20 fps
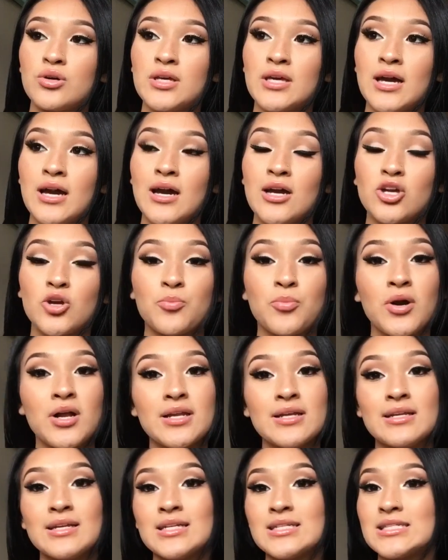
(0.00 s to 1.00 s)
yeah, you
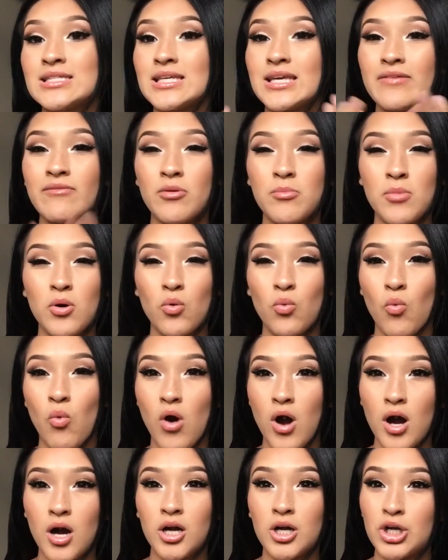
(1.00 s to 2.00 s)
probably need to give them a,
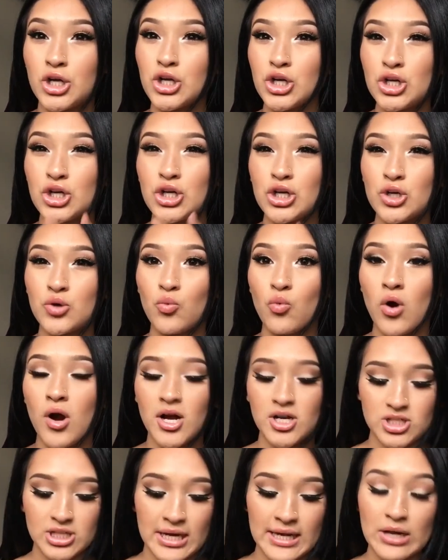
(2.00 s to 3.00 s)
a good good
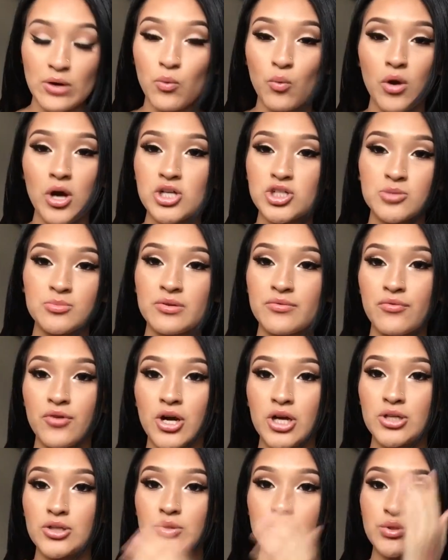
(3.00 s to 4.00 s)
wash. I didn't wash them before
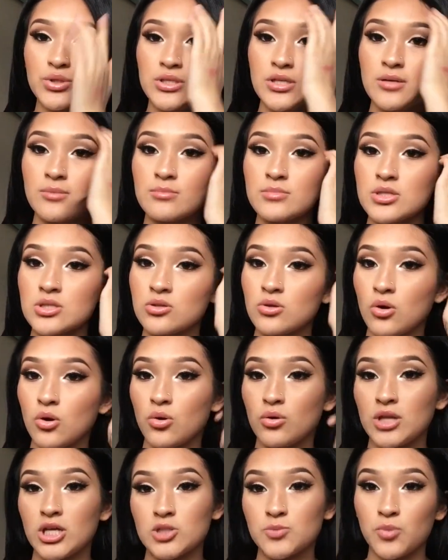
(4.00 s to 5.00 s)
I used them,
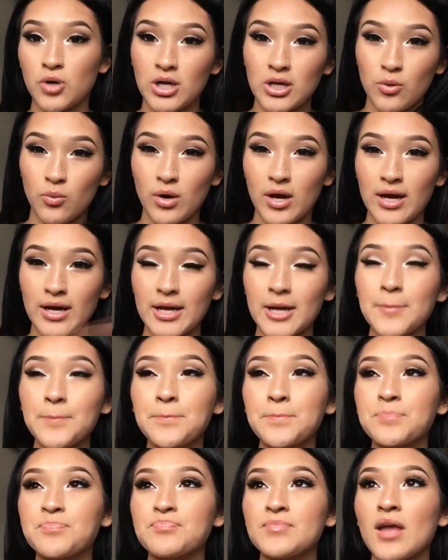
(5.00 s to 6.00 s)
so that's probably why.
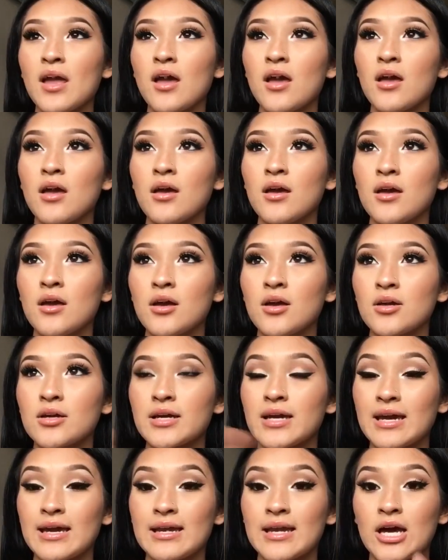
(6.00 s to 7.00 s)

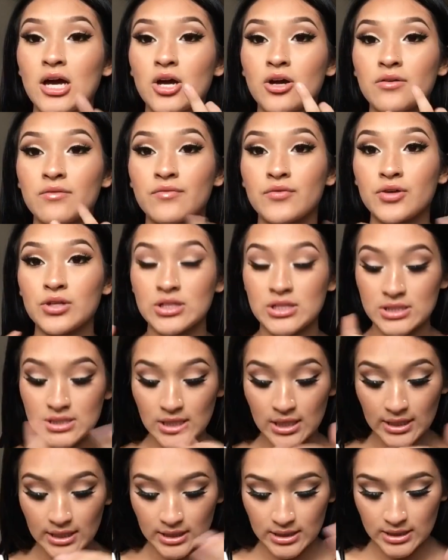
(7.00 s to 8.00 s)
Okay, now for the
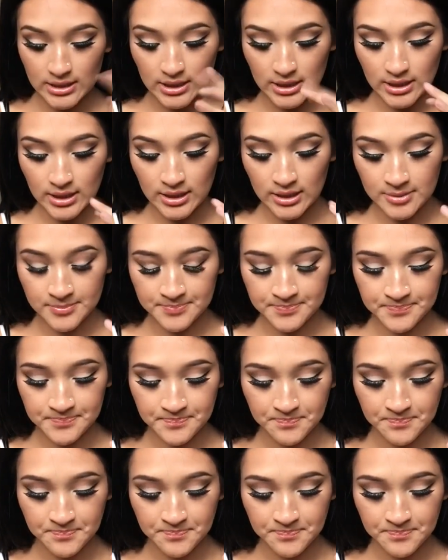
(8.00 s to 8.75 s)
second thing.